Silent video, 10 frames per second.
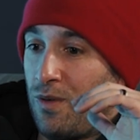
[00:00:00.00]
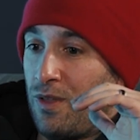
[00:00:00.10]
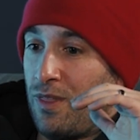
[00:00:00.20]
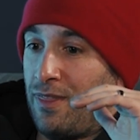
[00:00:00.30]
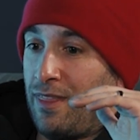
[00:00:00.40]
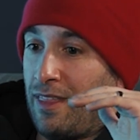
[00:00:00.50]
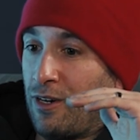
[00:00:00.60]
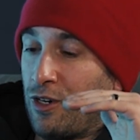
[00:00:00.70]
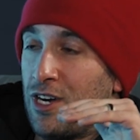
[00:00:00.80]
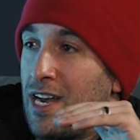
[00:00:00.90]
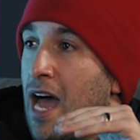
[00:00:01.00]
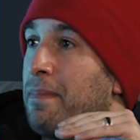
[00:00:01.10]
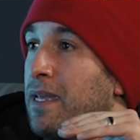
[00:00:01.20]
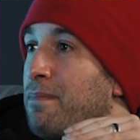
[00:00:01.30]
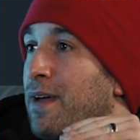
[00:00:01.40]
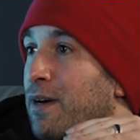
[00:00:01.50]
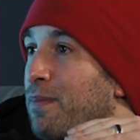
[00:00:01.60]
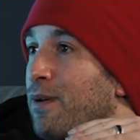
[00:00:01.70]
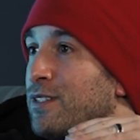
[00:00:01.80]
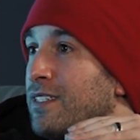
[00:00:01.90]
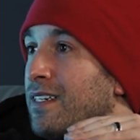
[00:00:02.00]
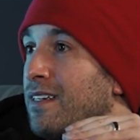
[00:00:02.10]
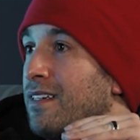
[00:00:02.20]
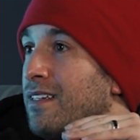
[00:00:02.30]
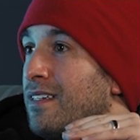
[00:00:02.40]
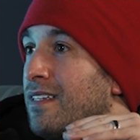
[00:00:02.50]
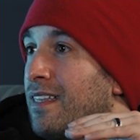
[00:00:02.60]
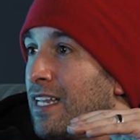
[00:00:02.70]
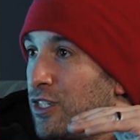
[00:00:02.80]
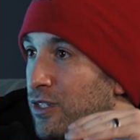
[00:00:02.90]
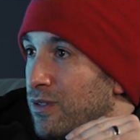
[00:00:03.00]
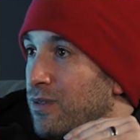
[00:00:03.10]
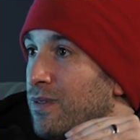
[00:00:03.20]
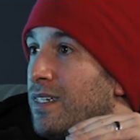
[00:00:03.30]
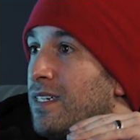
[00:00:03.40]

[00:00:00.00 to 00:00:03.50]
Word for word: there could not be a better person than you